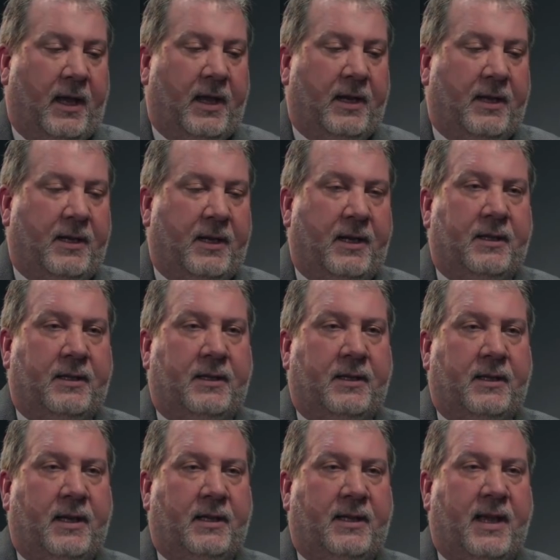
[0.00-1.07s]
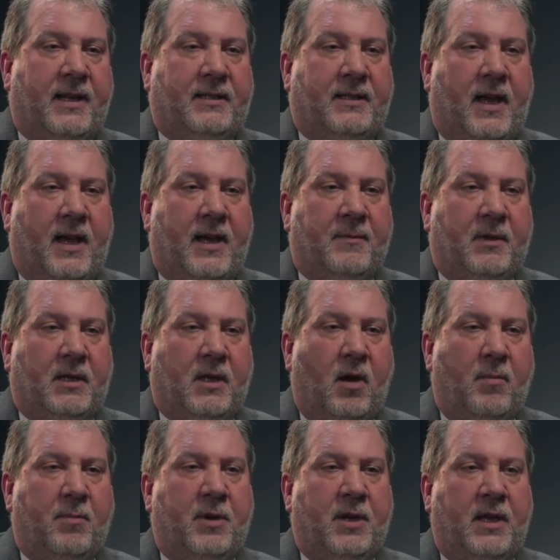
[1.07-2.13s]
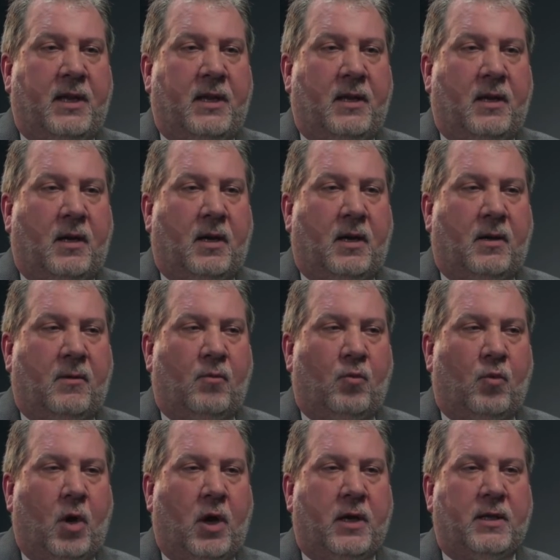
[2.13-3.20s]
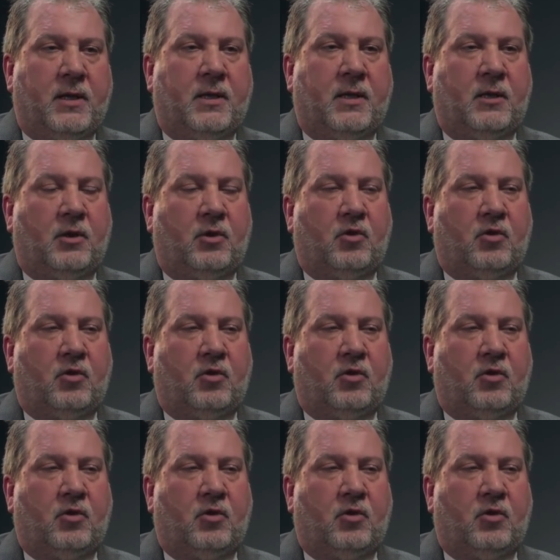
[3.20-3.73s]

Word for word: and at that time the company was